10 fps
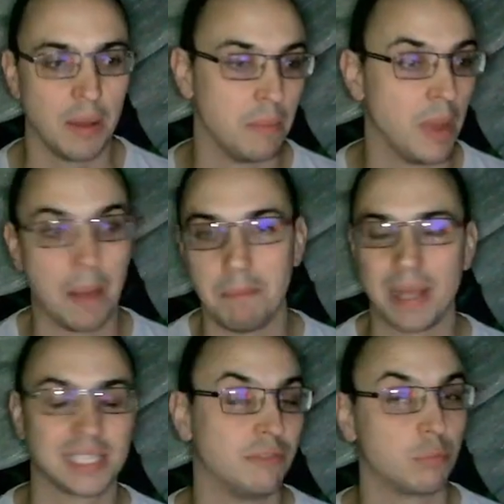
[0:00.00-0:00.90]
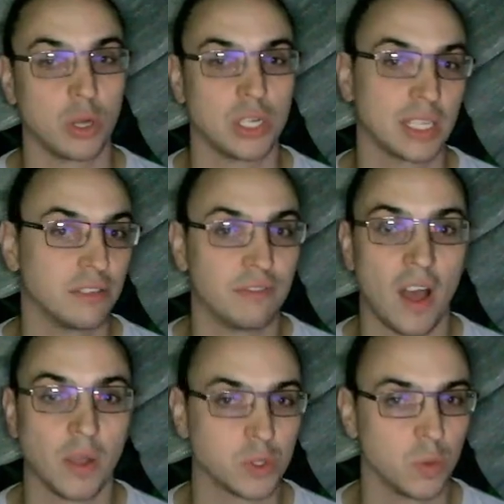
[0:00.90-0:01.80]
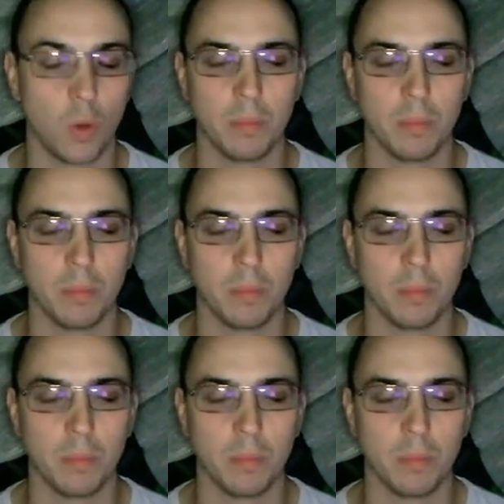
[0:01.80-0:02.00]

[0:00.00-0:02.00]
a massive project of files to all be